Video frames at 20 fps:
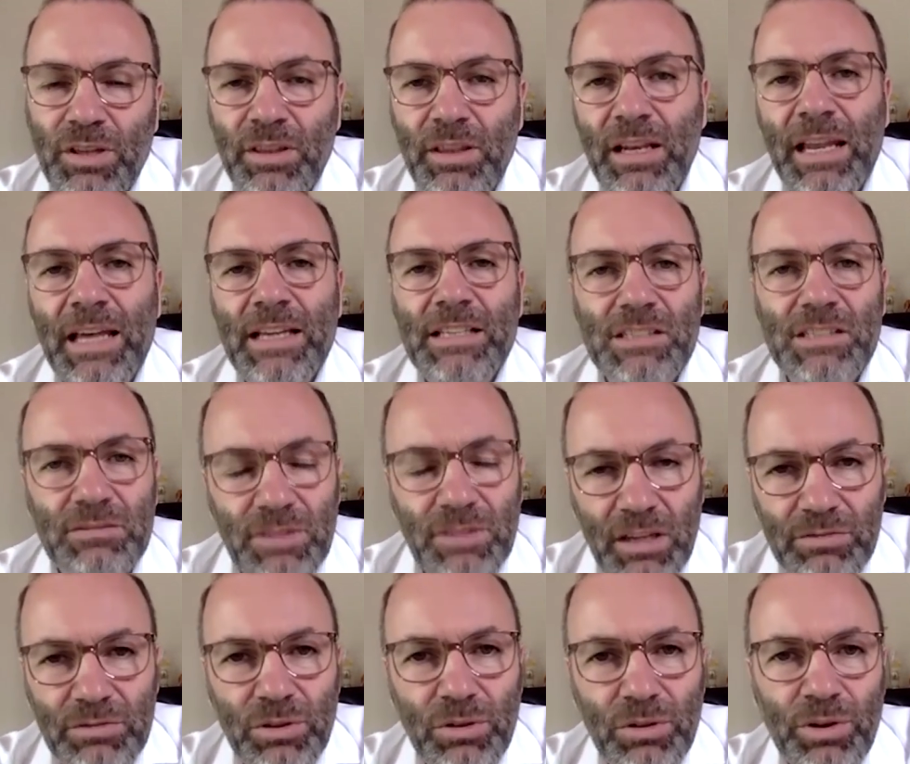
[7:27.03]
And the lesson we
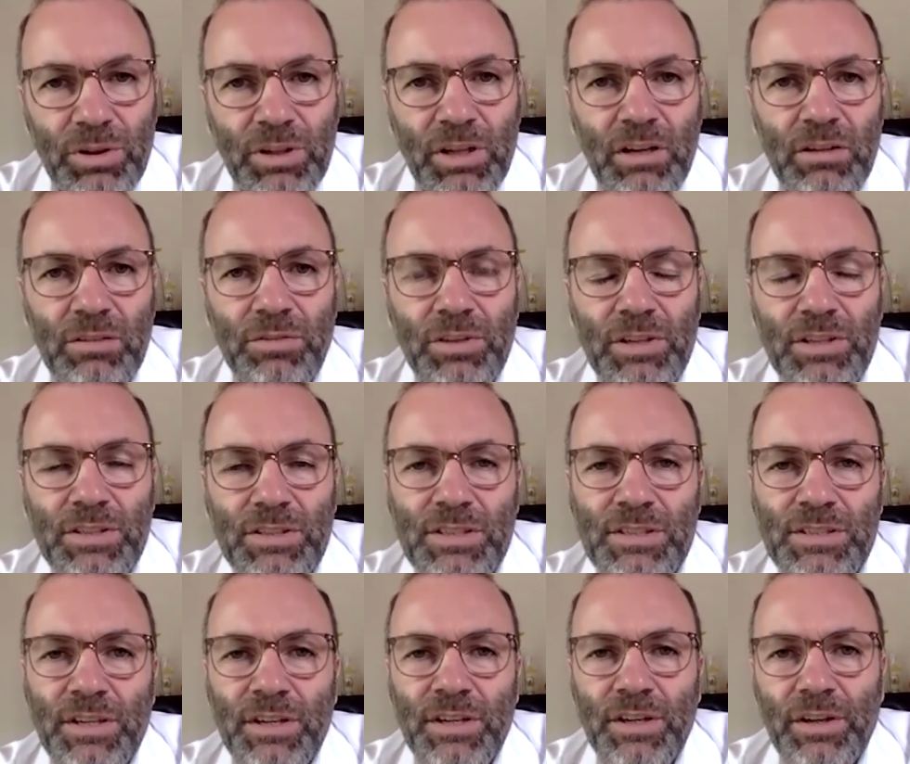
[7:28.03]
have to learn out of this
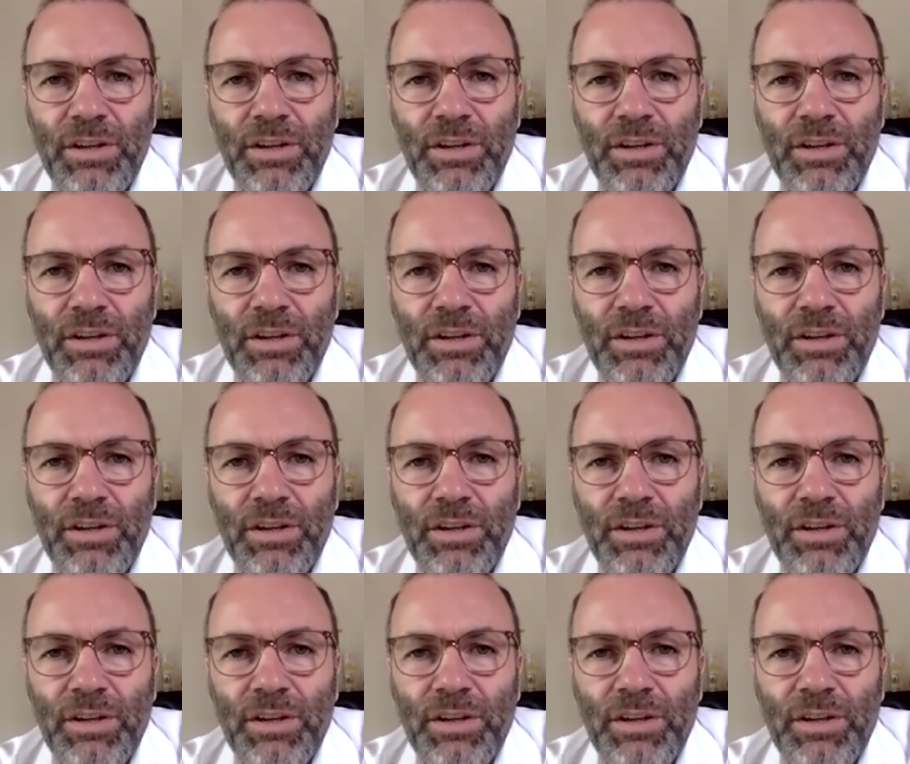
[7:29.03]
is